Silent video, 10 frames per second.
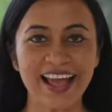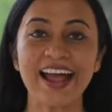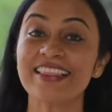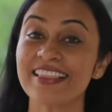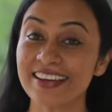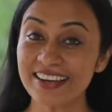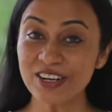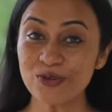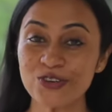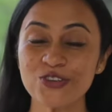And the
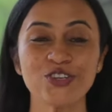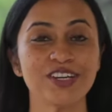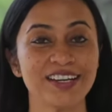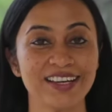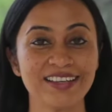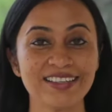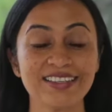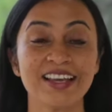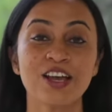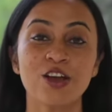third question
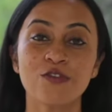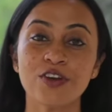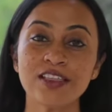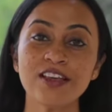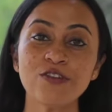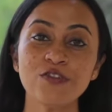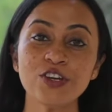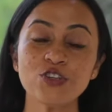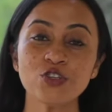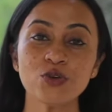is whether
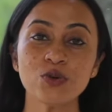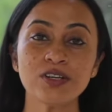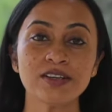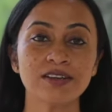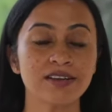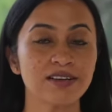we should